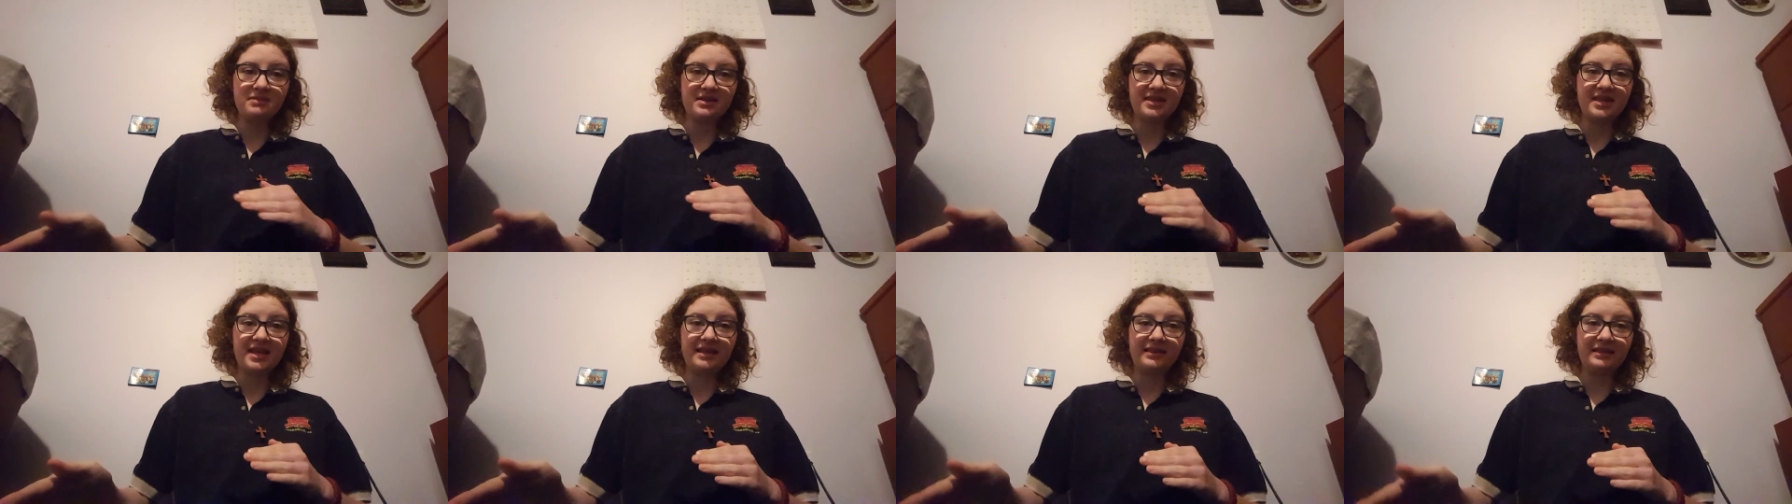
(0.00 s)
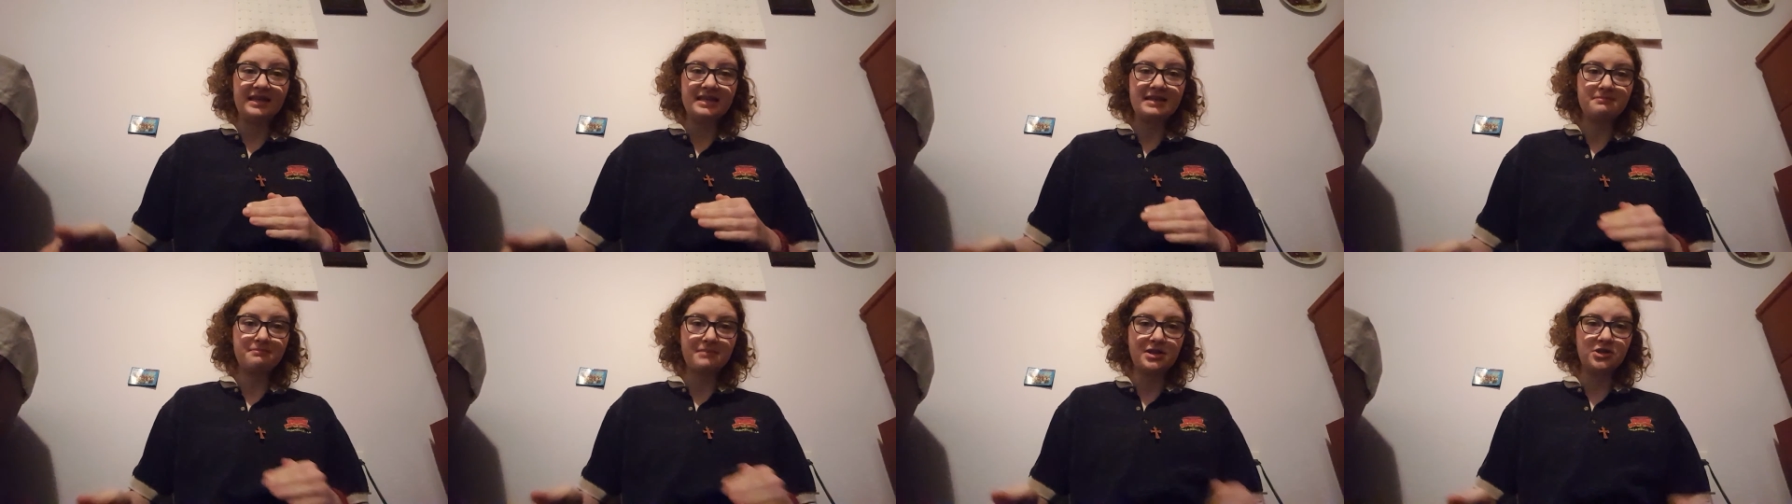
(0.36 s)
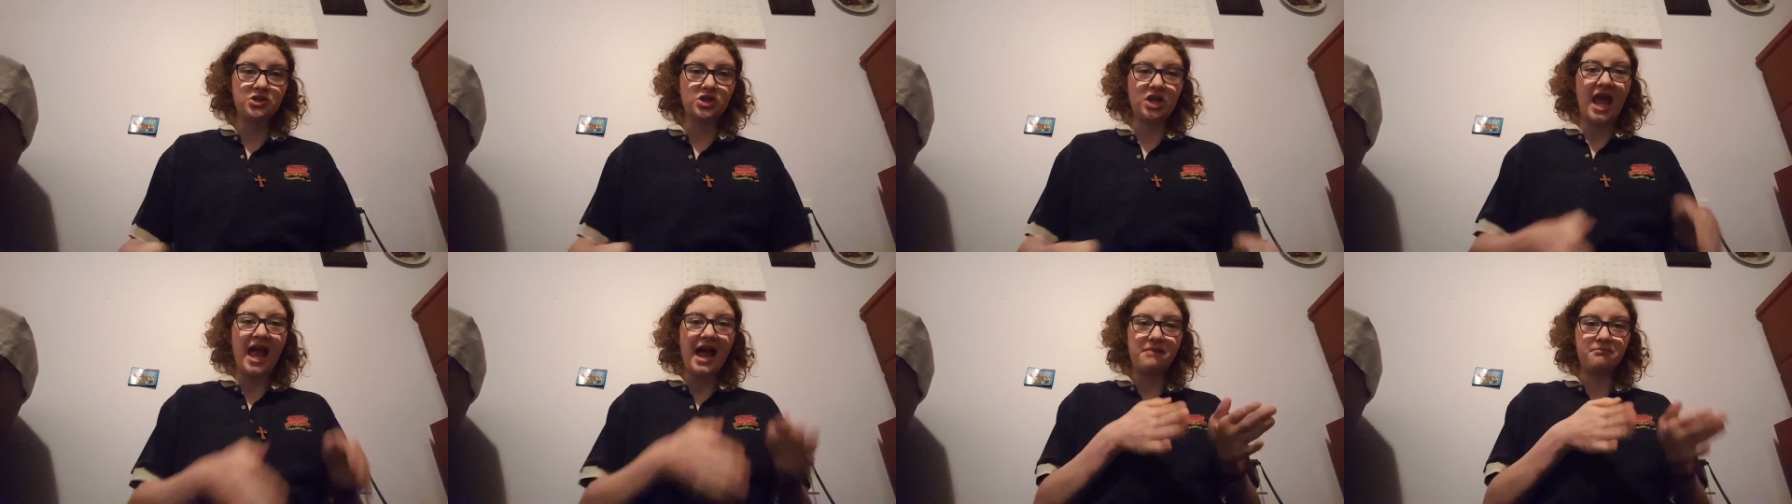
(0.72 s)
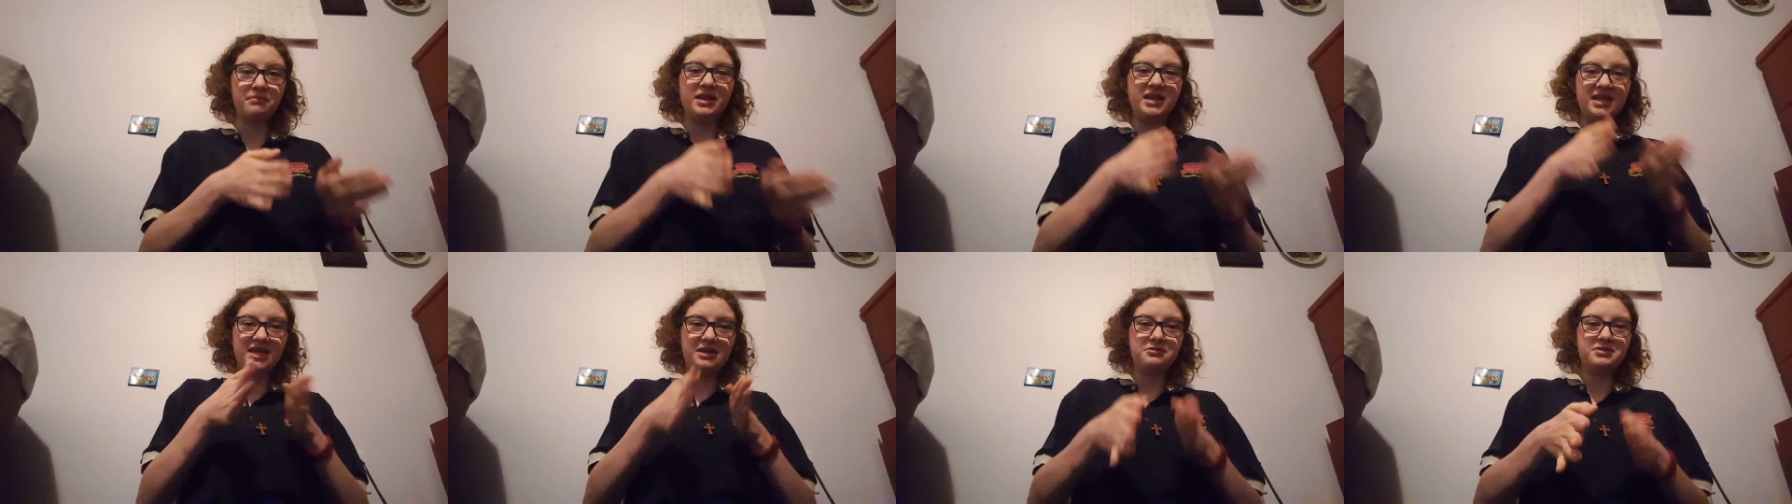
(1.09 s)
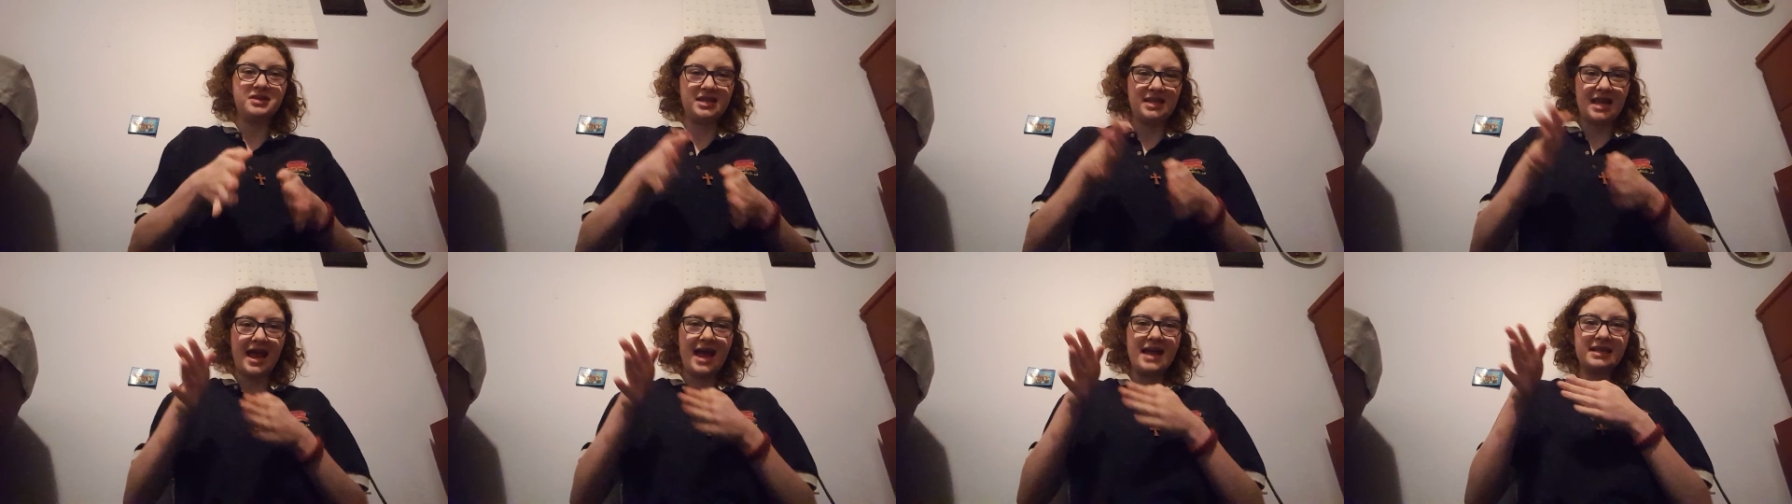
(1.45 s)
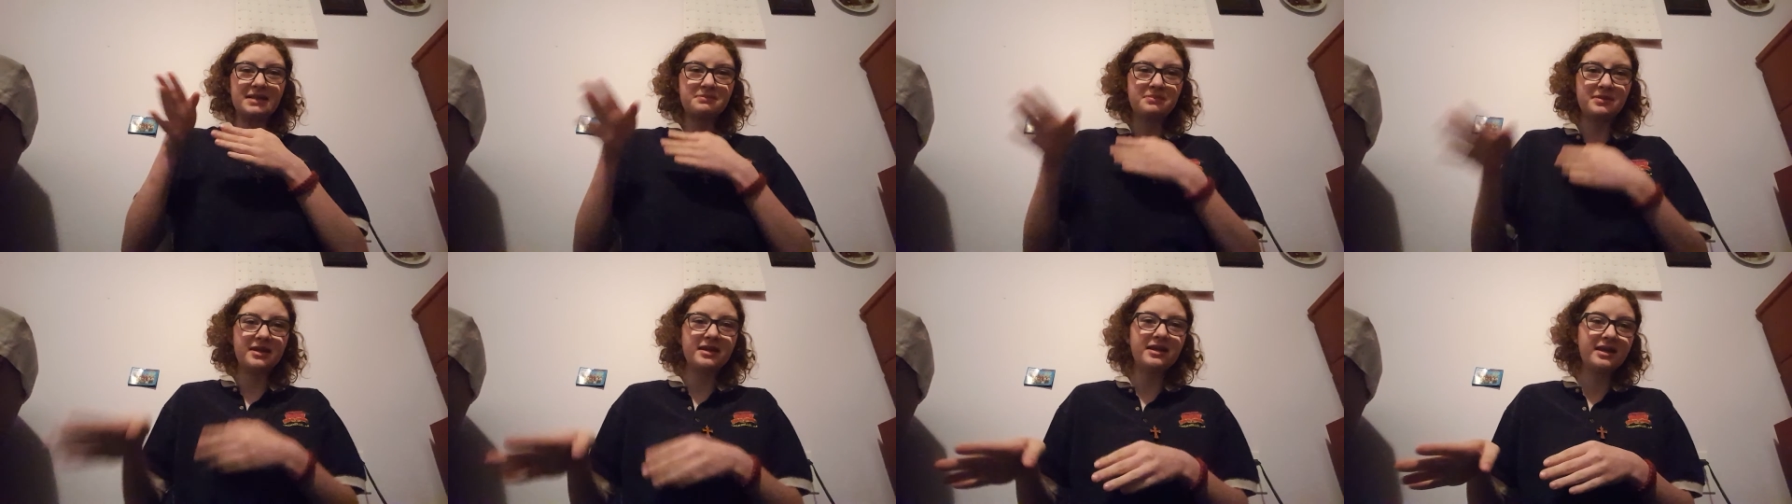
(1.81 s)
but they at least mention how many years it
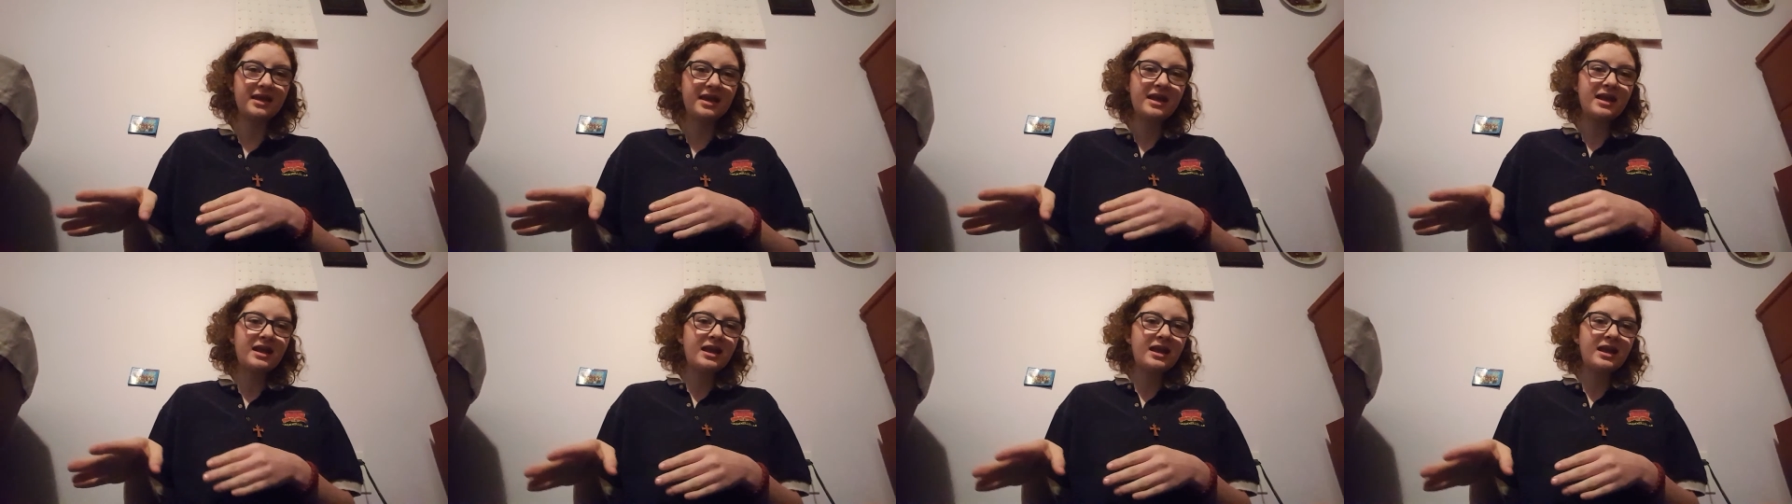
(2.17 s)
has been,